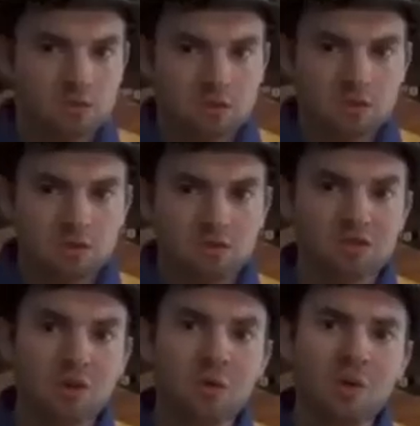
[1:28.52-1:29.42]

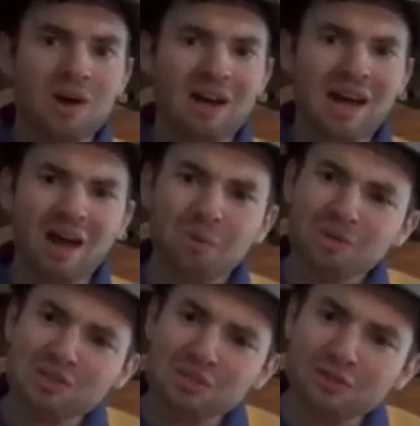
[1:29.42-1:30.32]
So, how is
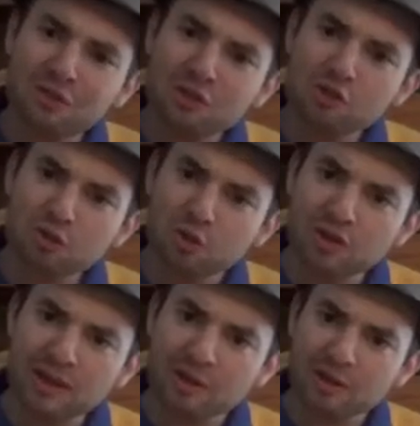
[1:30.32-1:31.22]
this fictional
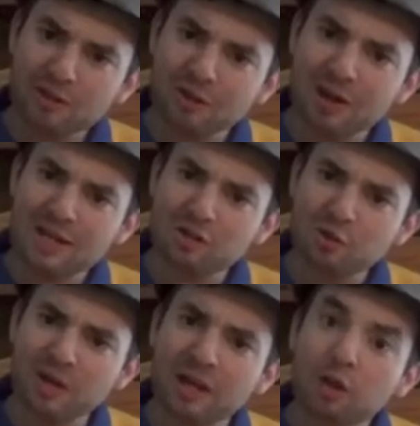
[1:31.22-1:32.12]
character
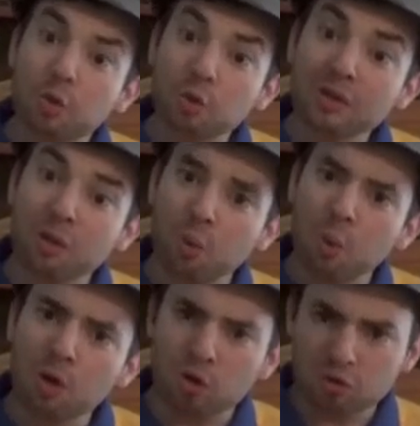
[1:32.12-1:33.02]
entering the real
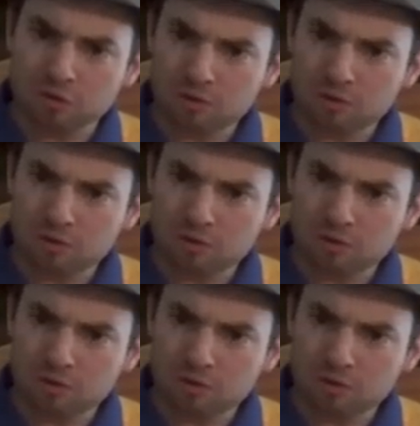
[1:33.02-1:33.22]
world?